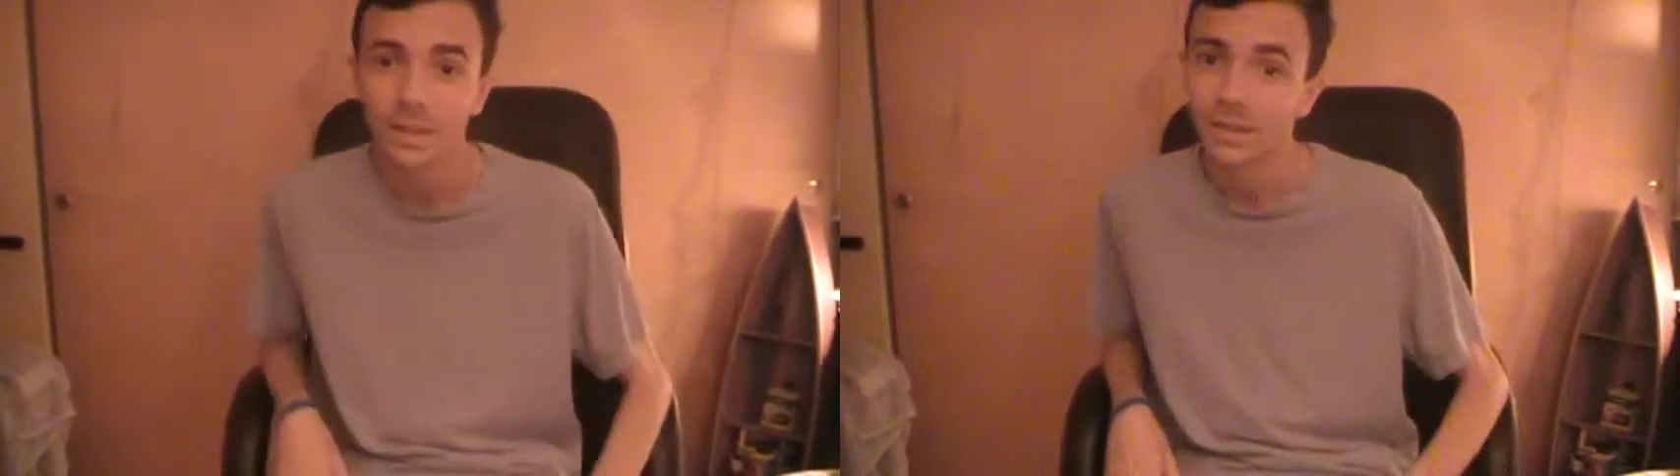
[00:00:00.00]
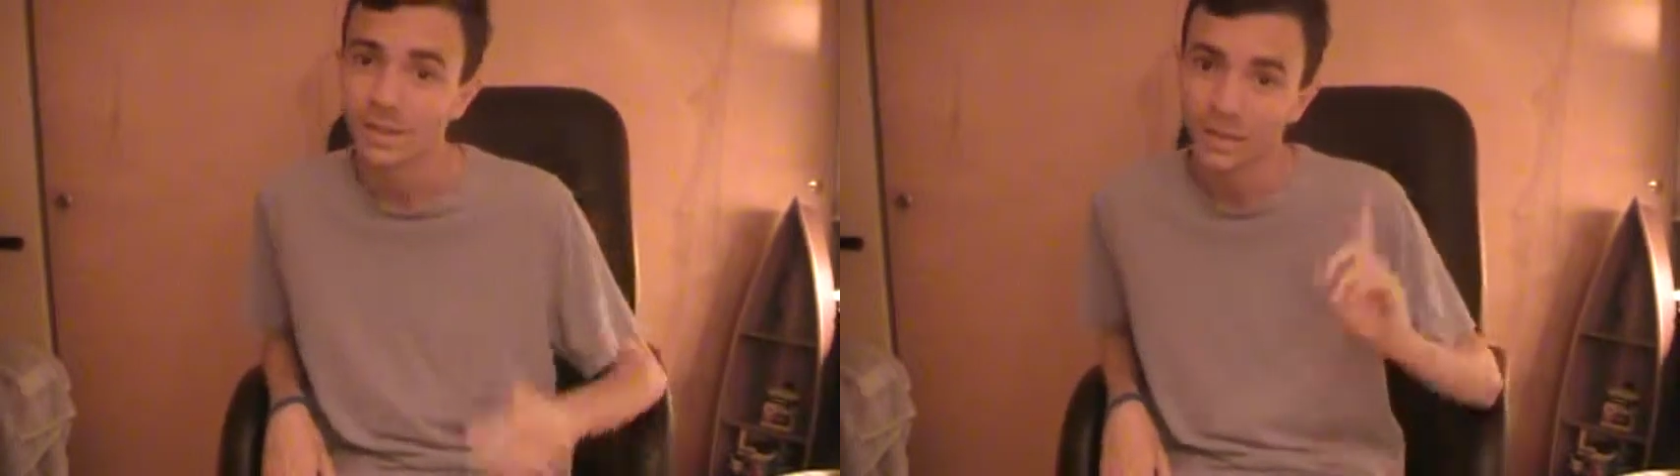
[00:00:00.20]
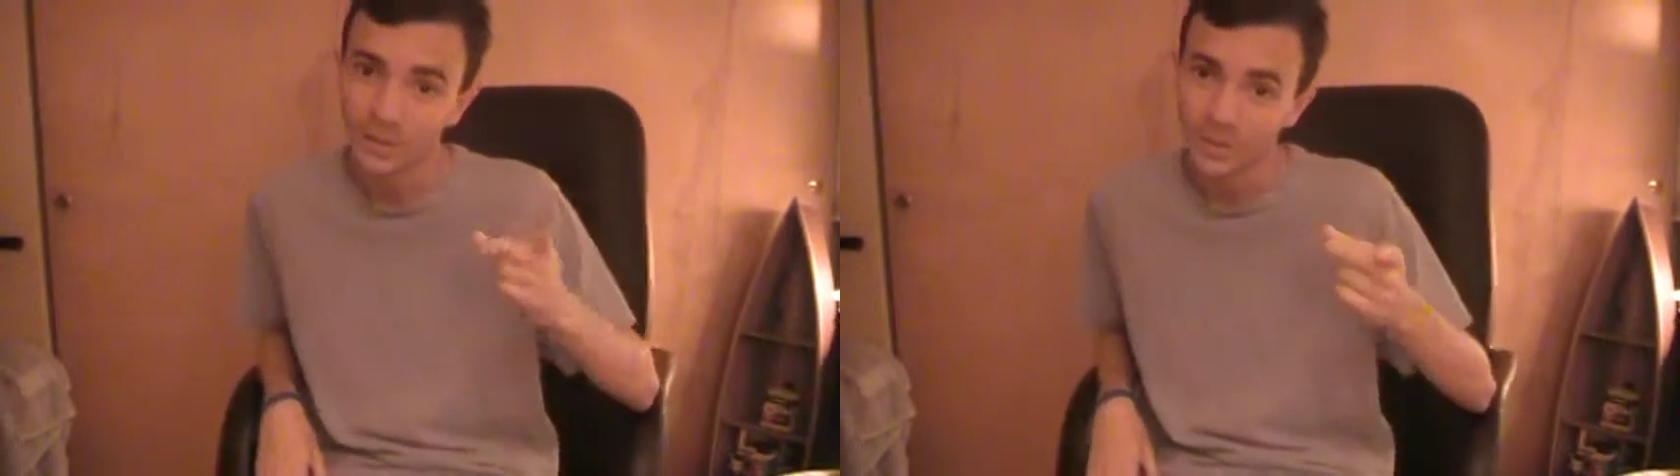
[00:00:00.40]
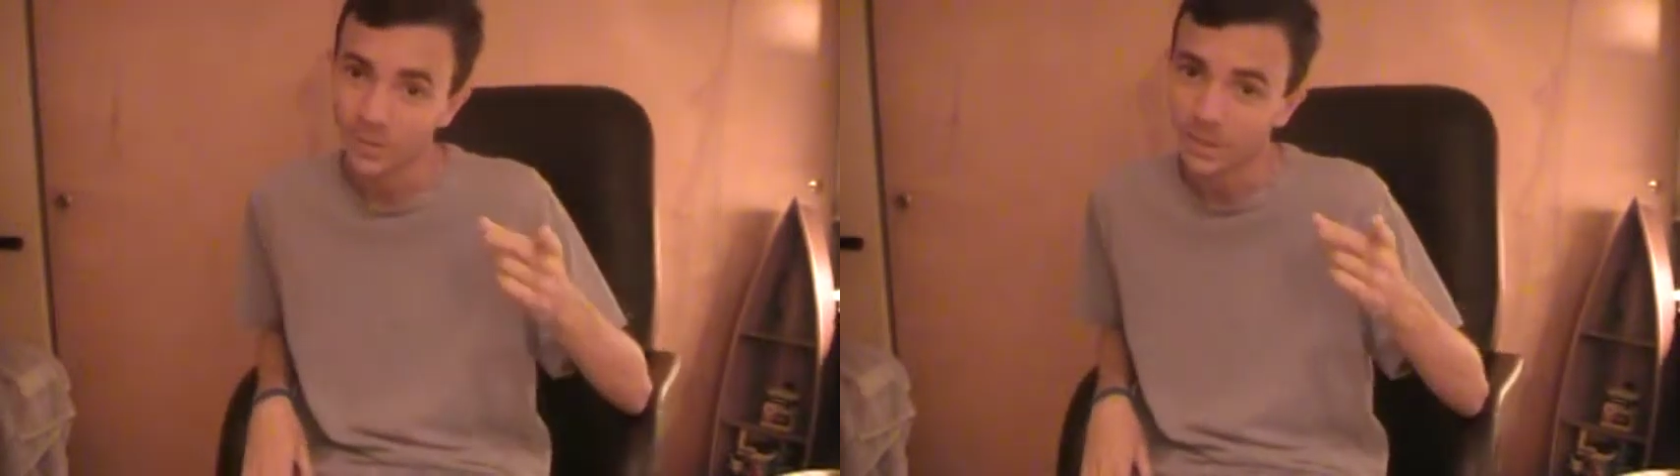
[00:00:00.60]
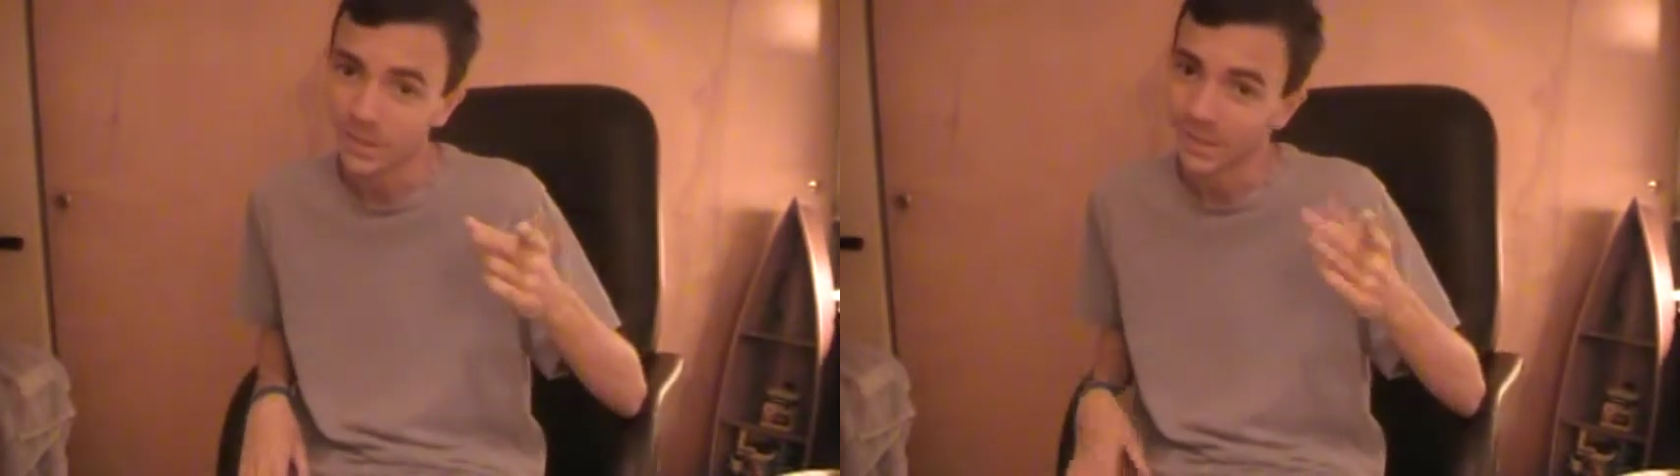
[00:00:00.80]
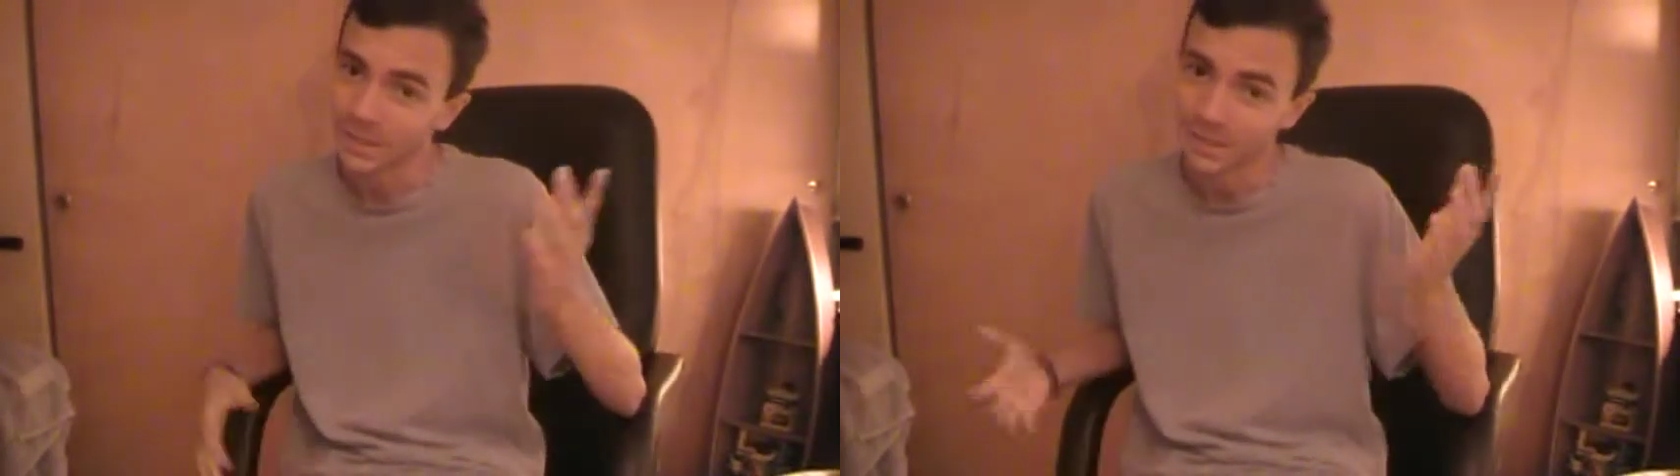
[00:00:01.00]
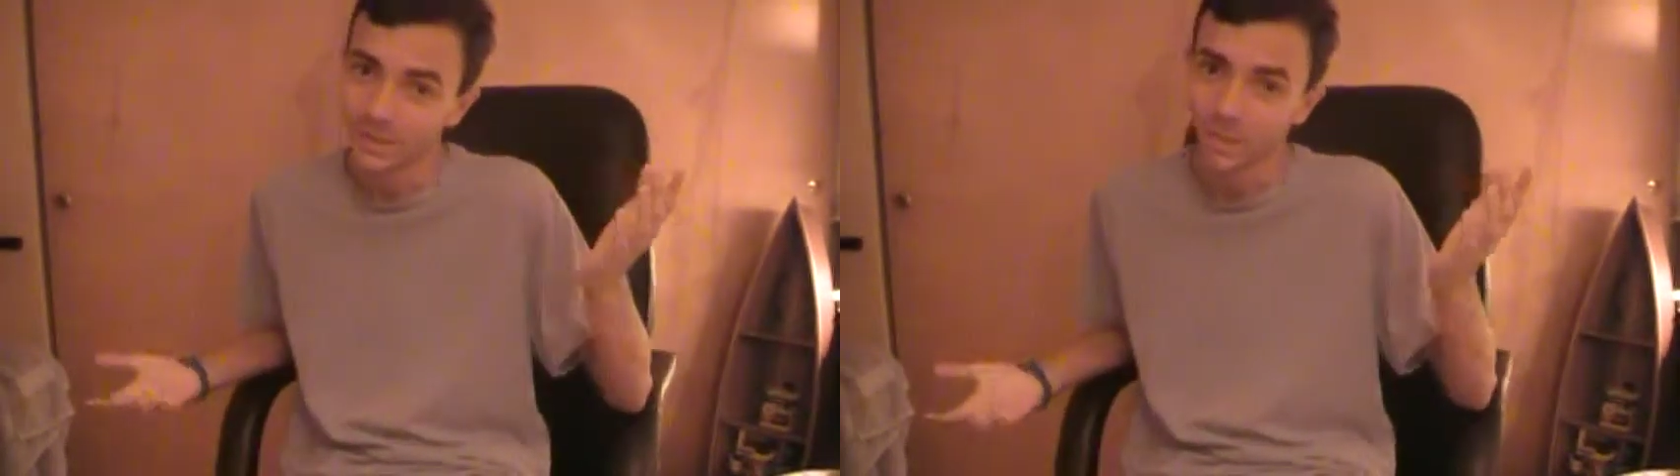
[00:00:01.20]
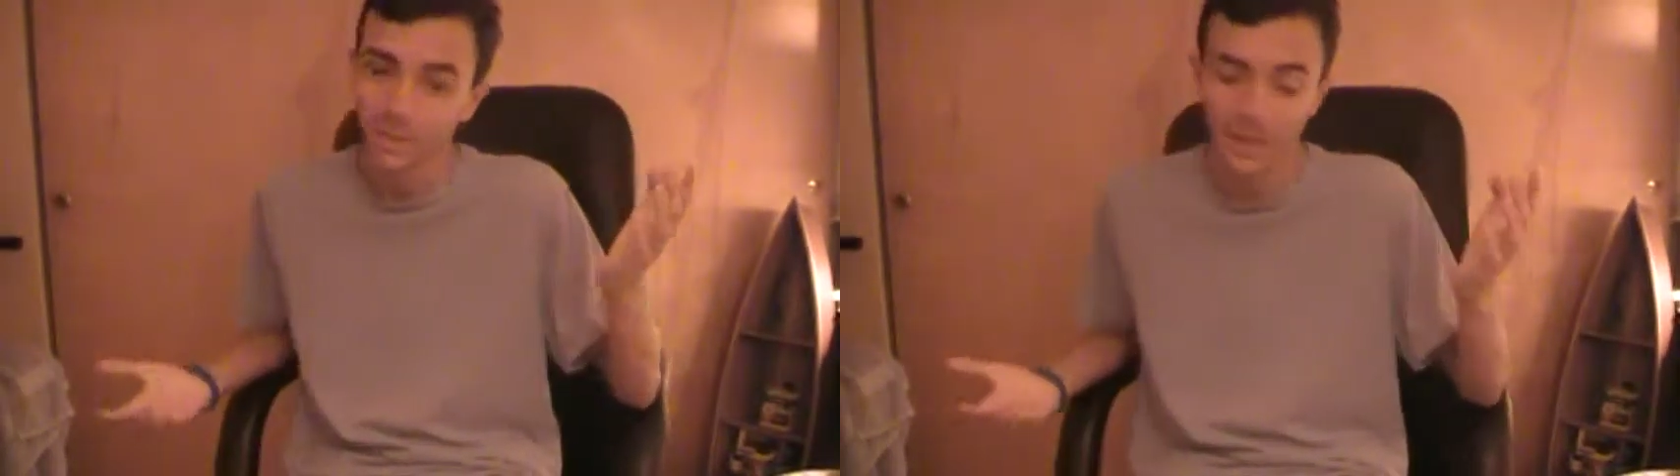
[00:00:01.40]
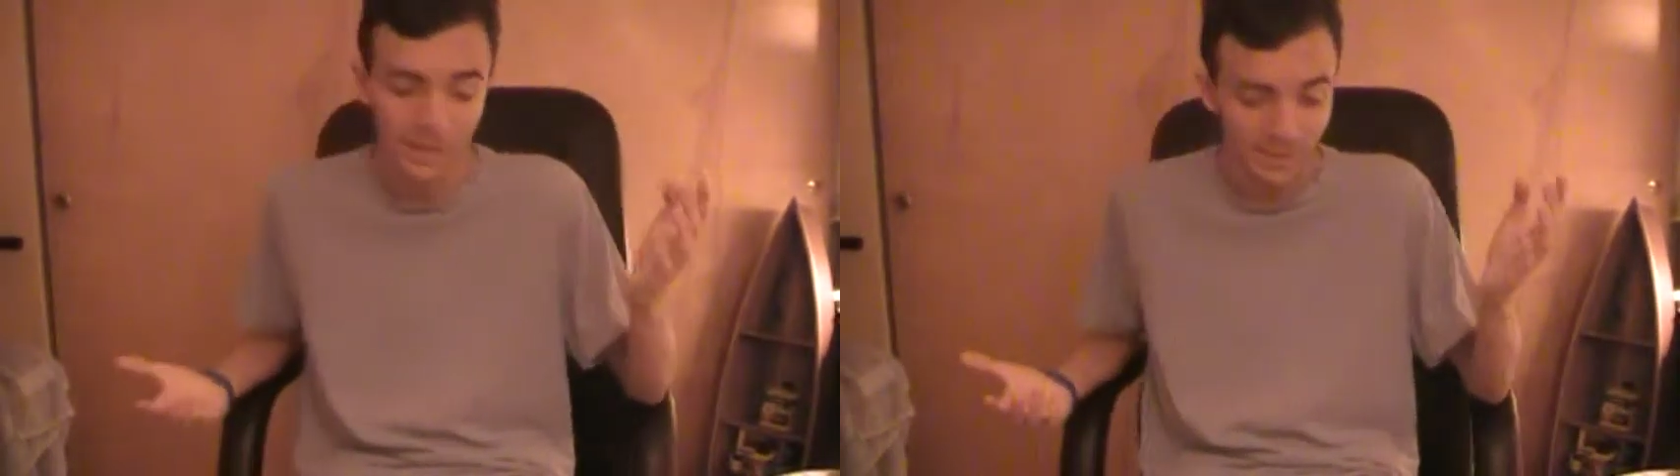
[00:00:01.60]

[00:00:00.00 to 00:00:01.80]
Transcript: And how you all been? Man,